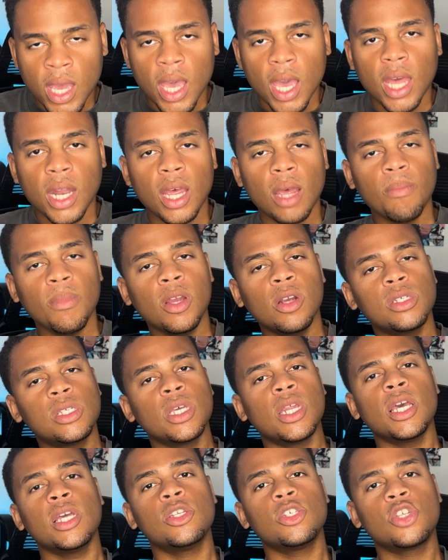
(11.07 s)
and I'm here
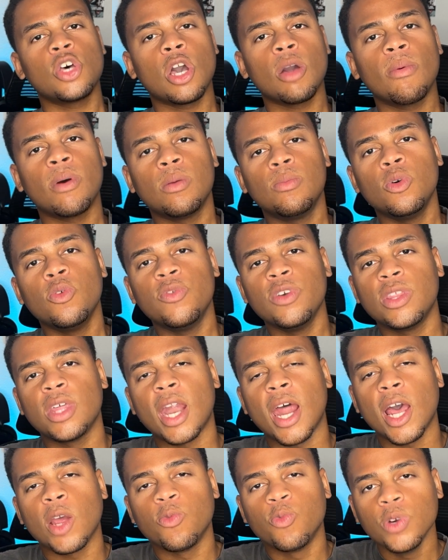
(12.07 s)
today to talk about a movie that
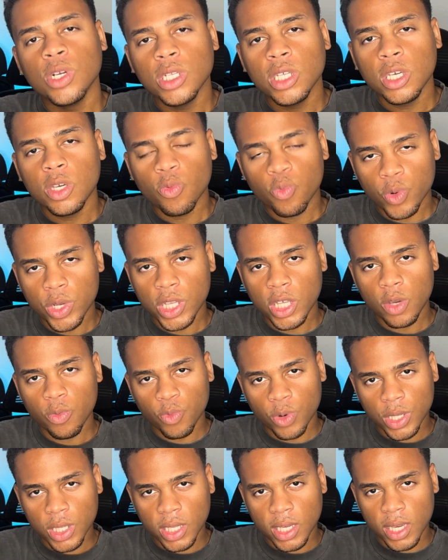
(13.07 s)
I really
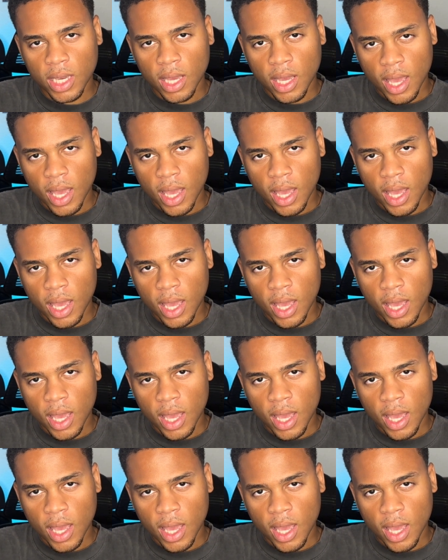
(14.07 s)
hate.